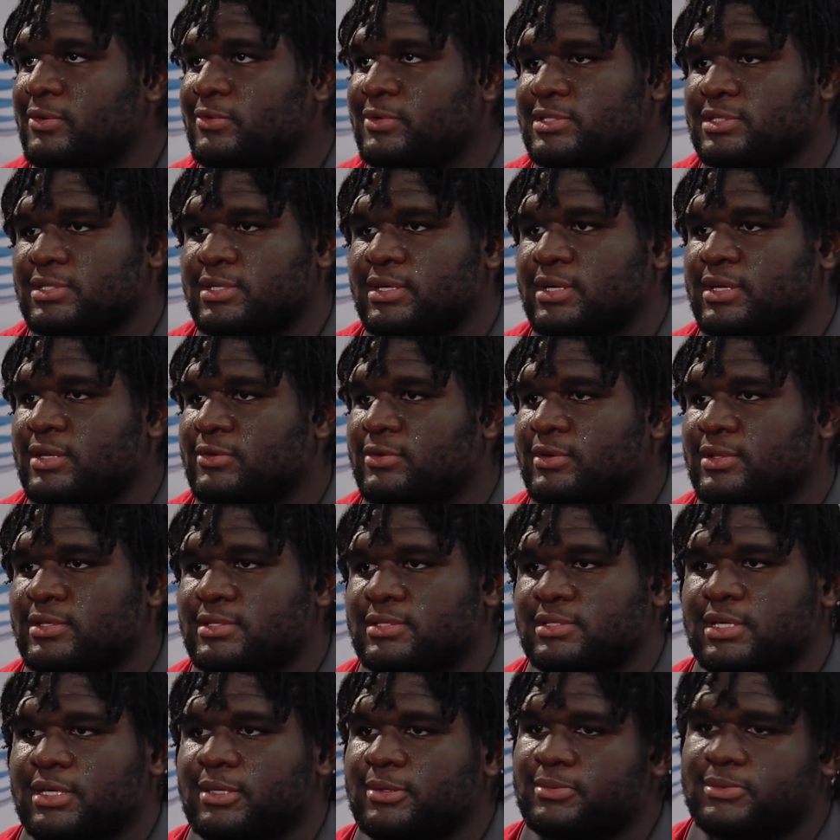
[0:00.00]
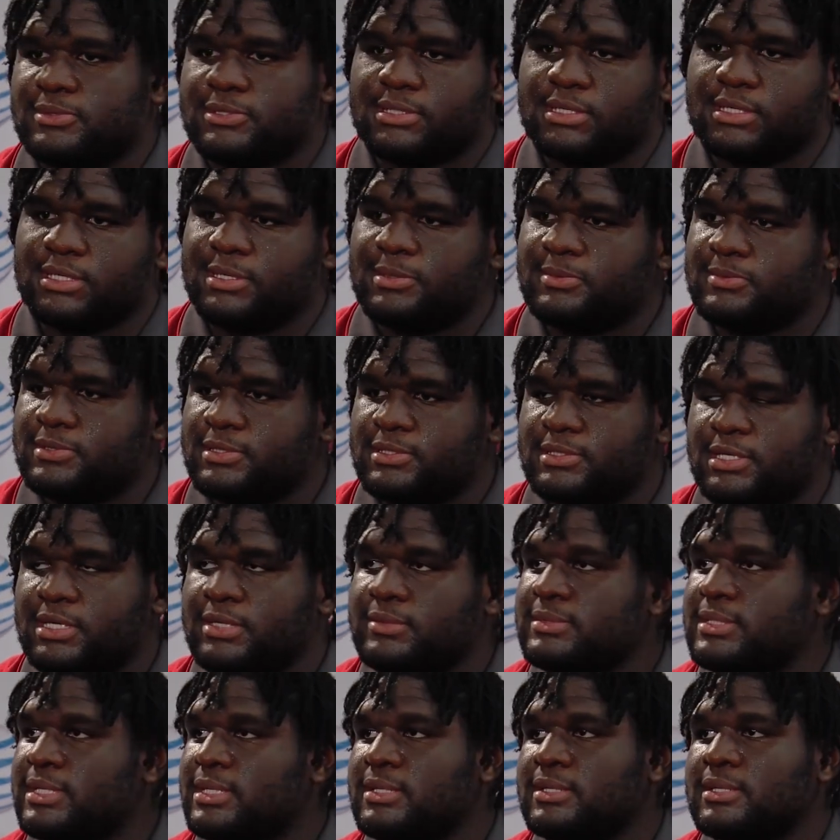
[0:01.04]
we're still going to run the same schemes, the same
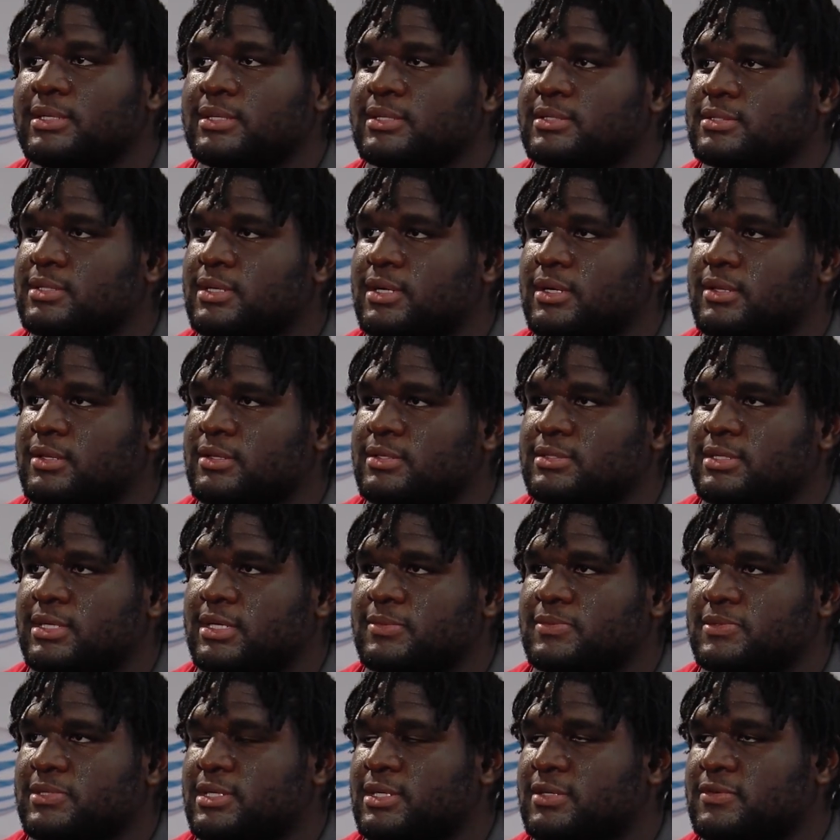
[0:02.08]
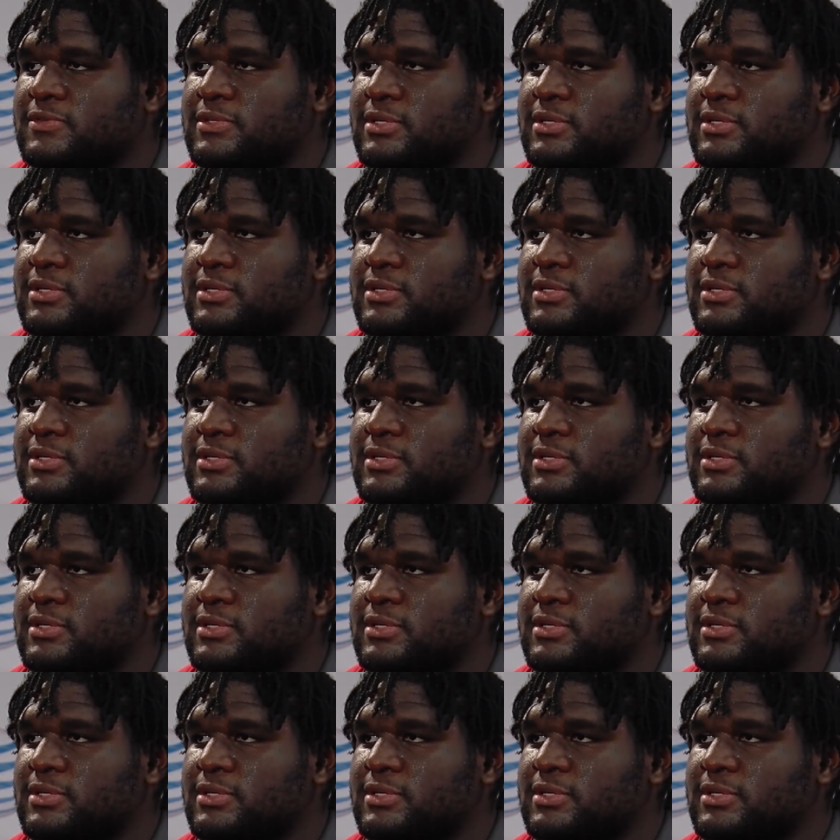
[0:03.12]
techniques, and all the same stuff.